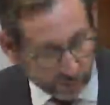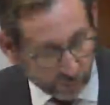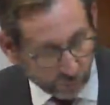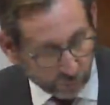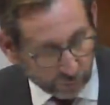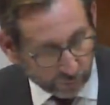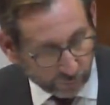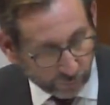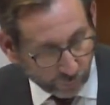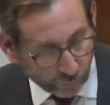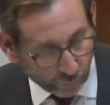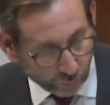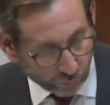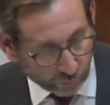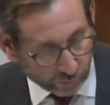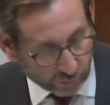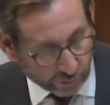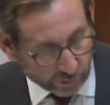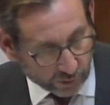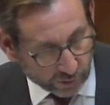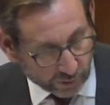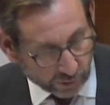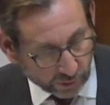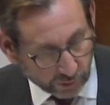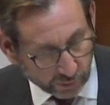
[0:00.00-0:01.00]
more
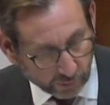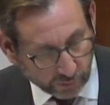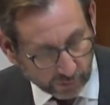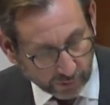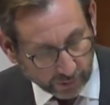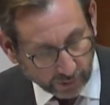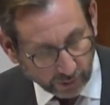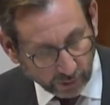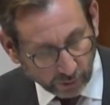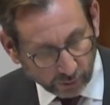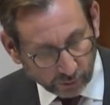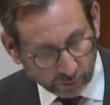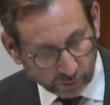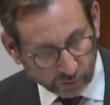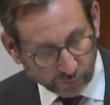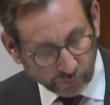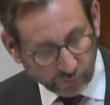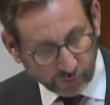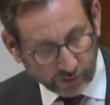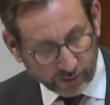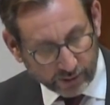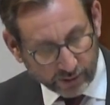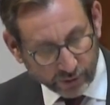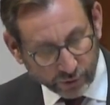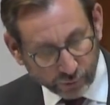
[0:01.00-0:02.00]
important to get hold of
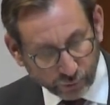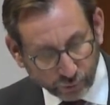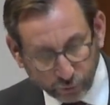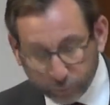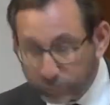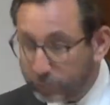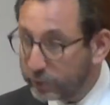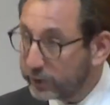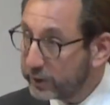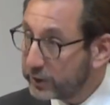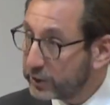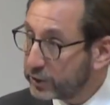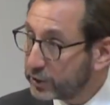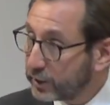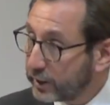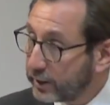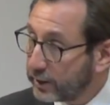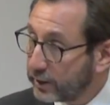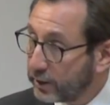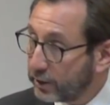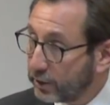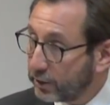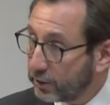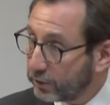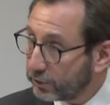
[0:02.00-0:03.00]
Lee Drawbridge
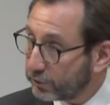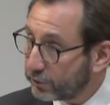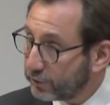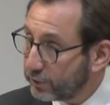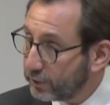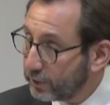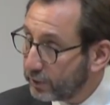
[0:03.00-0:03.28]
and not